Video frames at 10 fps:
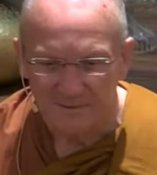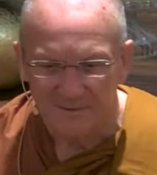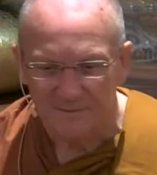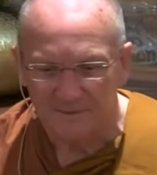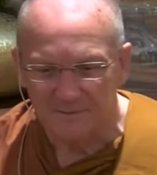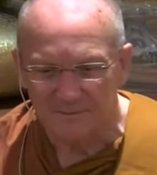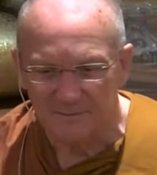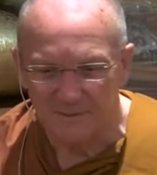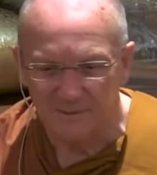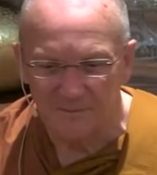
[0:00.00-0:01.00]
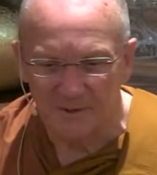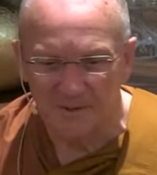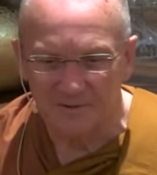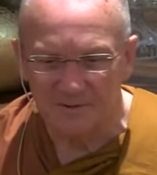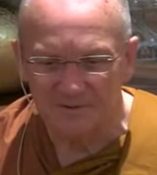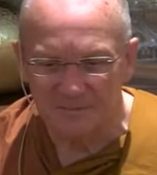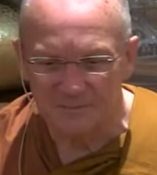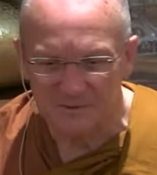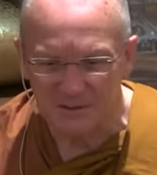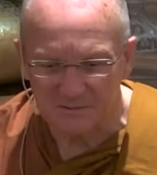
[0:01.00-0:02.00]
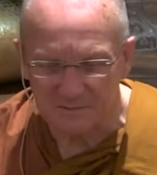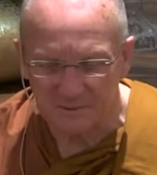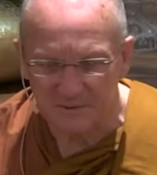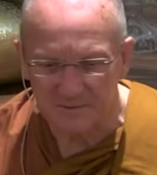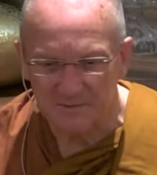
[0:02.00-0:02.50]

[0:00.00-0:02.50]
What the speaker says: kind of a mind that's obsessed with